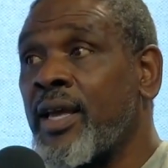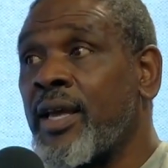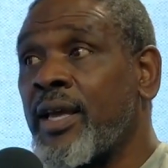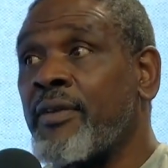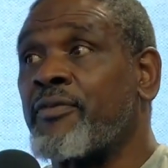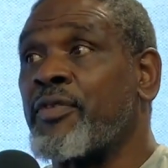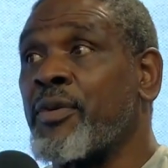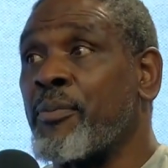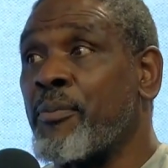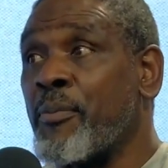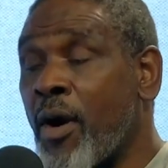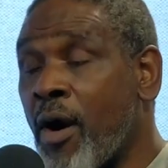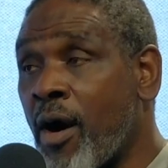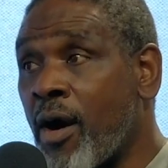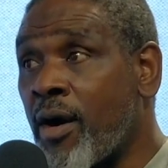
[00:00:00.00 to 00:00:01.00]
If
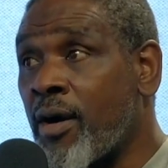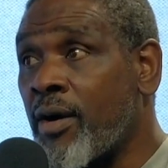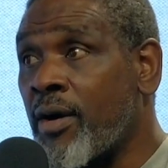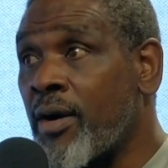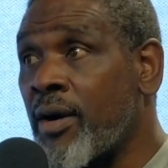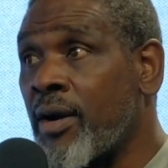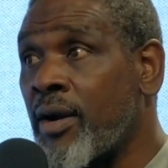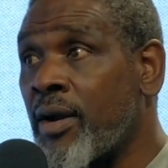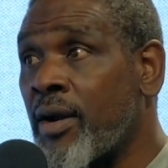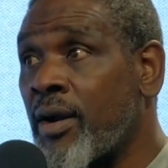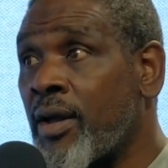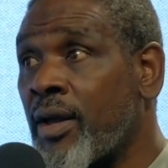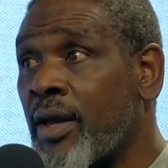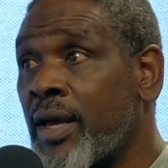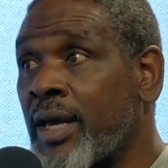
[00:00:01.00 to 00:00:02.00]
Lamar
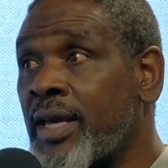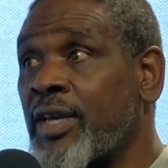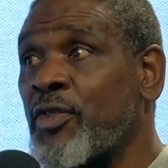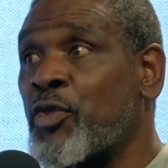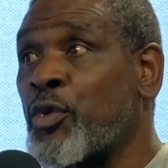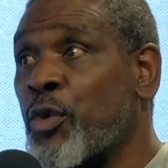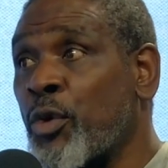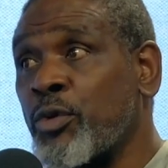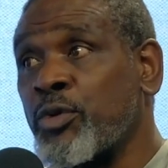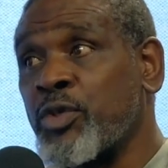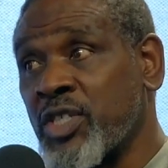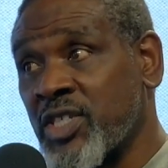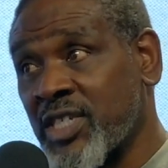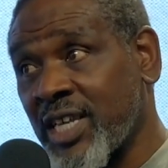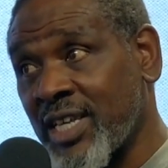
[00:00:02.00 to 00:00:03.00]
could throw
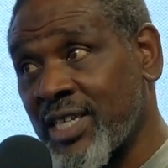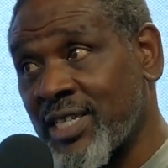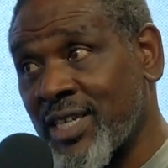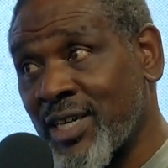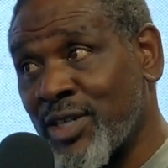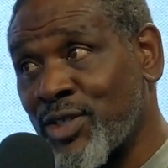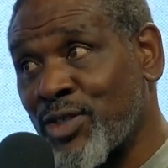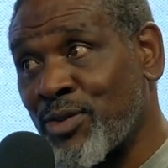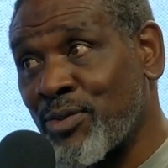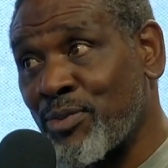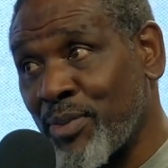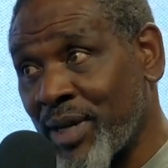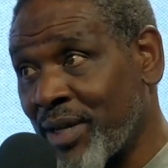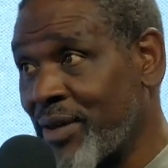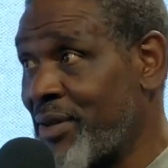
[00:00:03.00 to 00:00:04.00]
just a touch
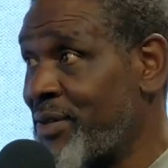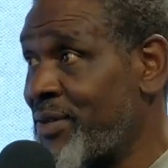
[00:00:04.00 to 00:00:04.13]
better,